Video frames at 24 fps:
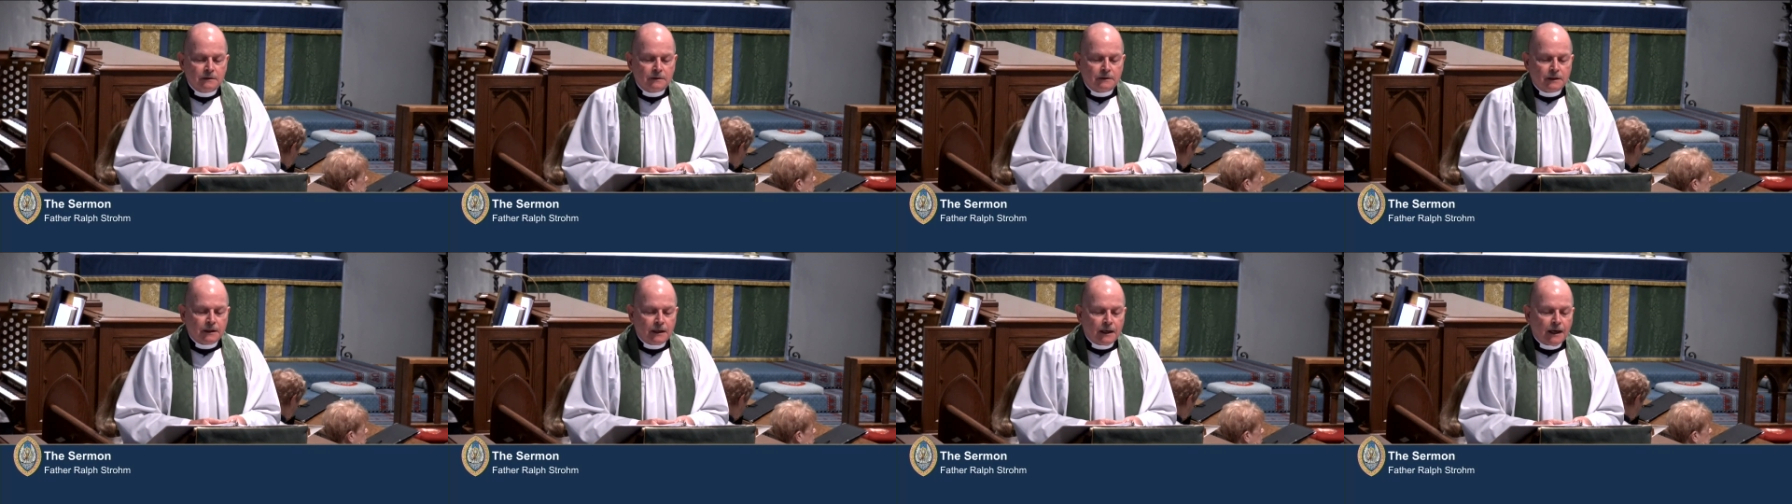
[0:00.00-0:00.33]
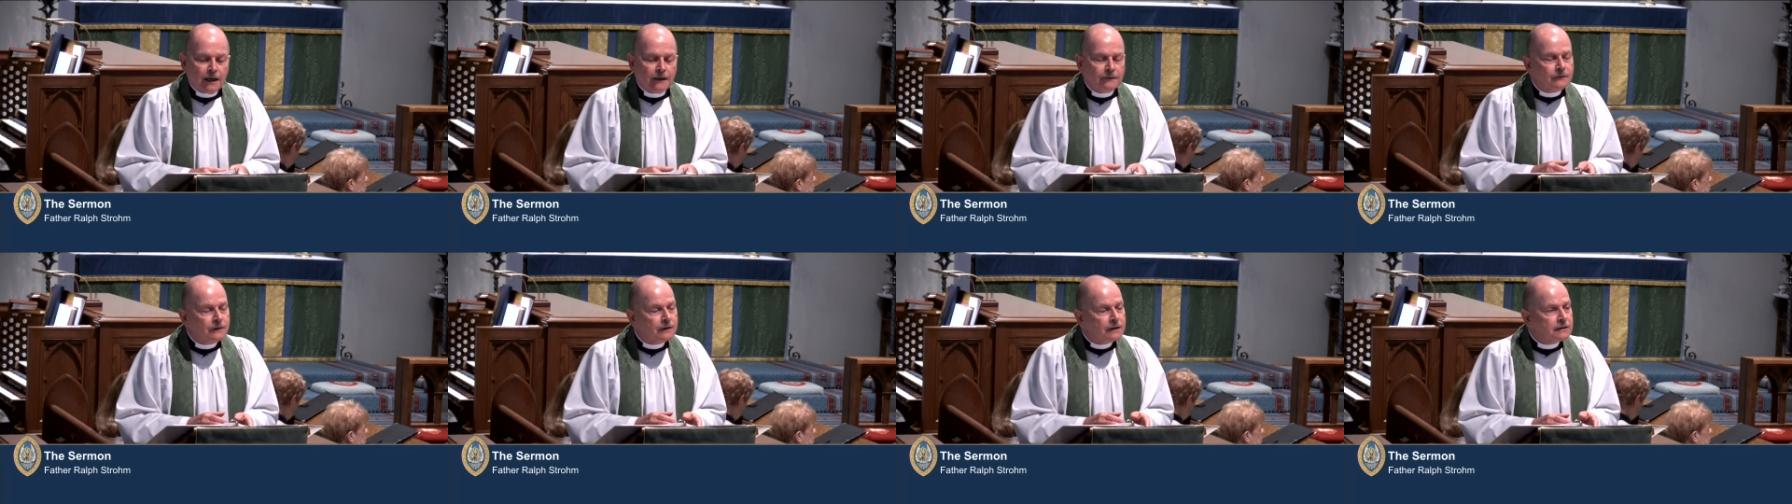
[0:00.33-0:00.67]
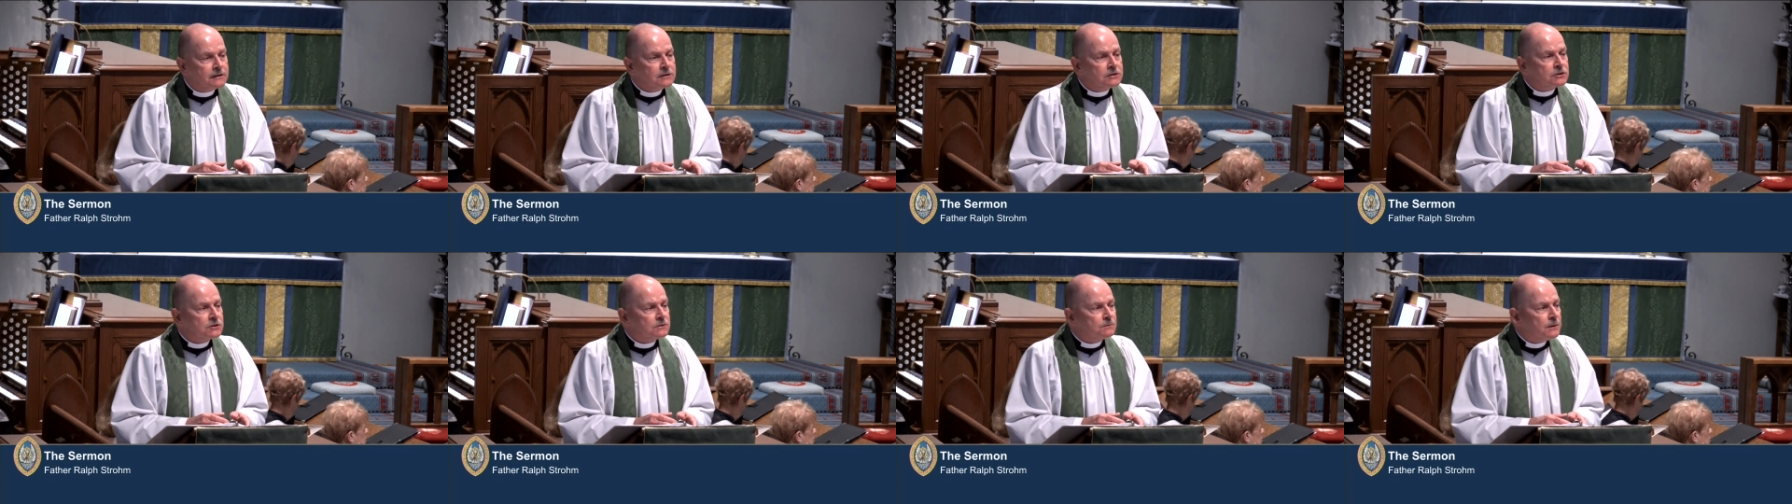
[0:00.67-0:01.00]
God
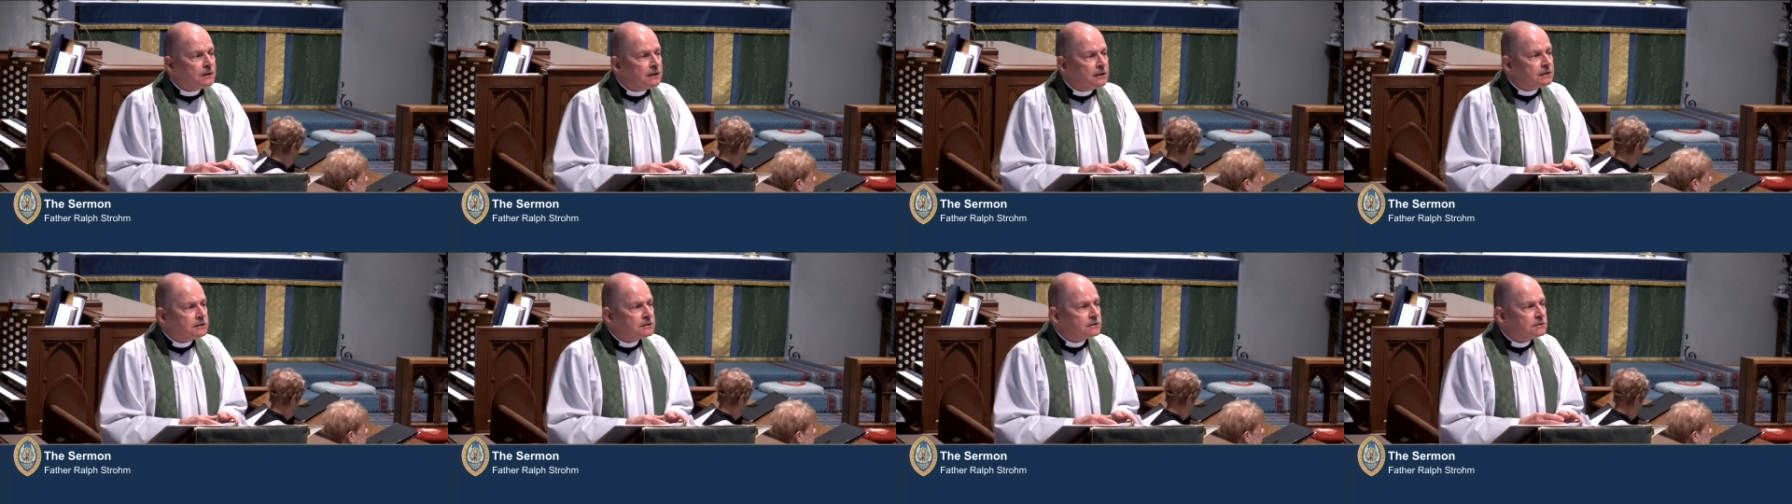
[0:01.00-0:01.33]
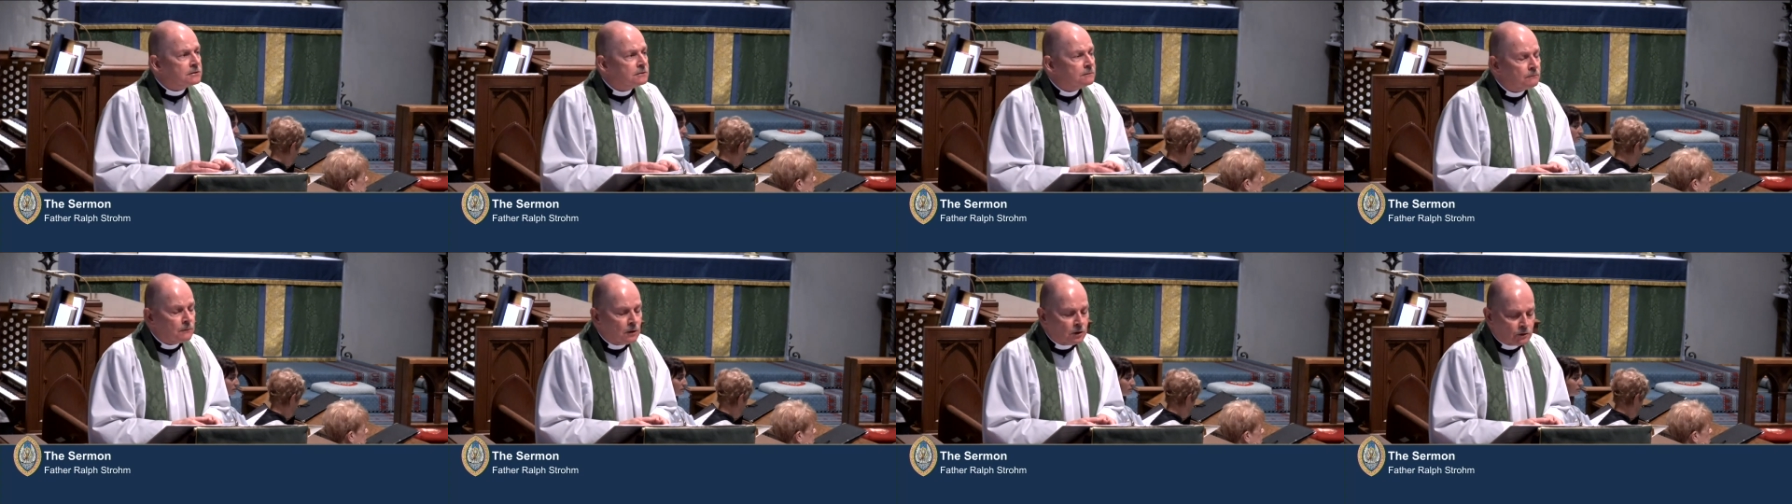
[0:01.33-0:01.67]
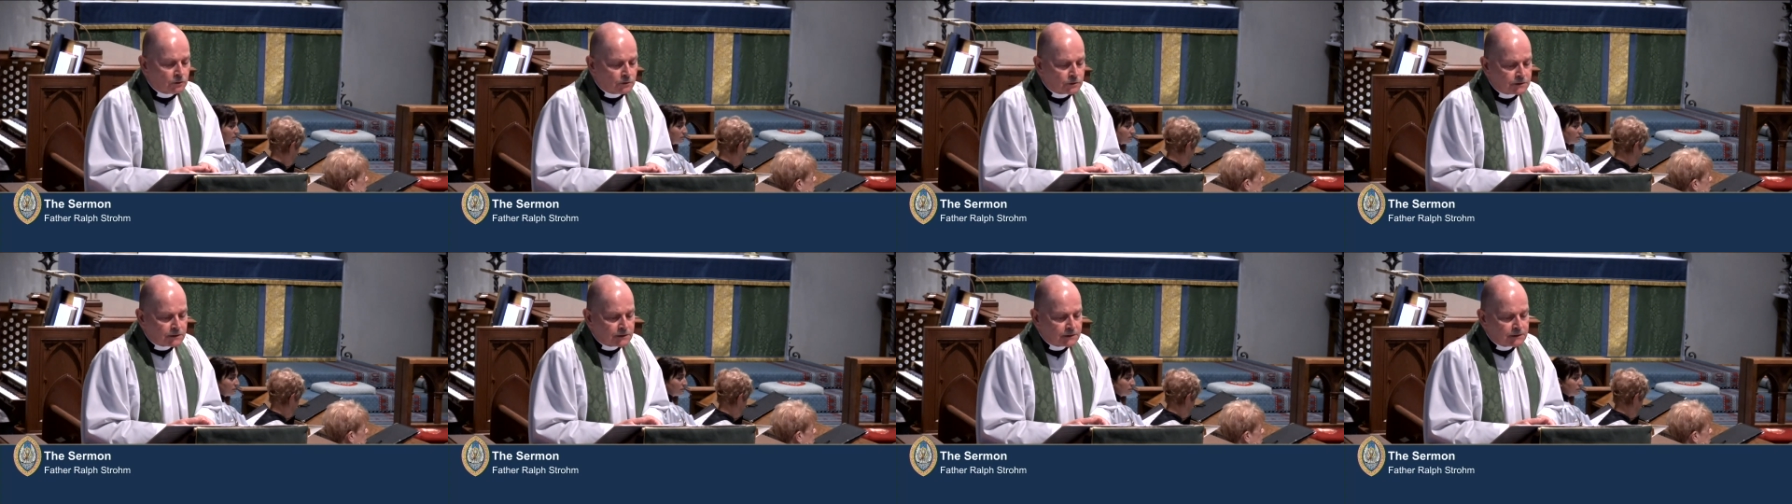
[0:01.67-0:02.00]
then speaks to
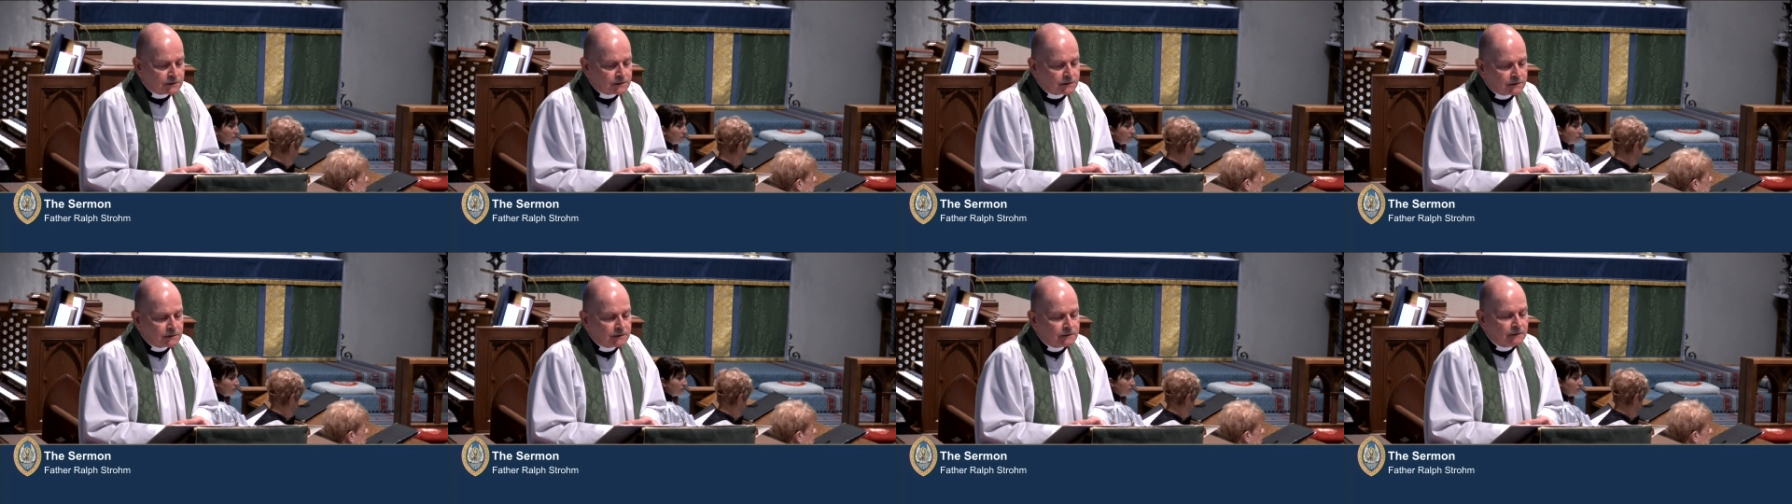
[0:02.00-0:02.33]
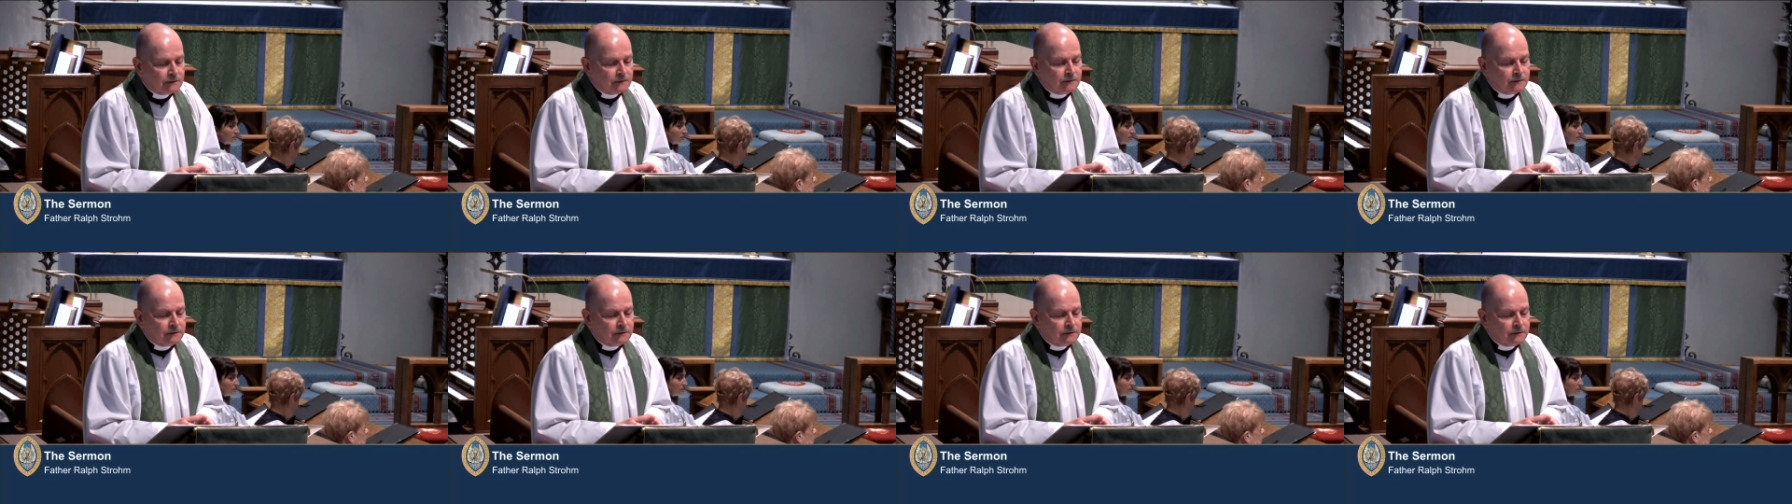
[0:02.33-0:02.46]
Moses